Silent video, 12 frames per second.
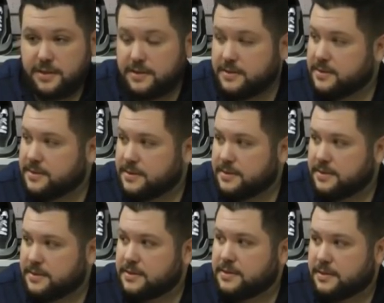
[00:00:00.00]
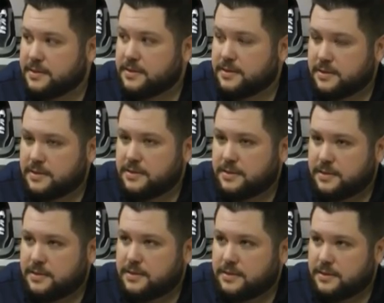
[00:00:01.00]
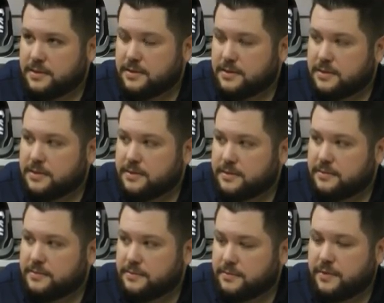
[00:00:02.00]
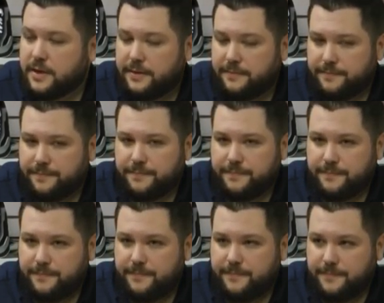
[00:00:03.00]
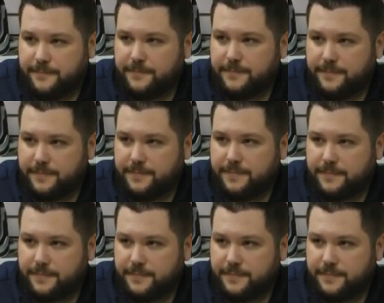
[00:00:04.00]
The person shown says nothing.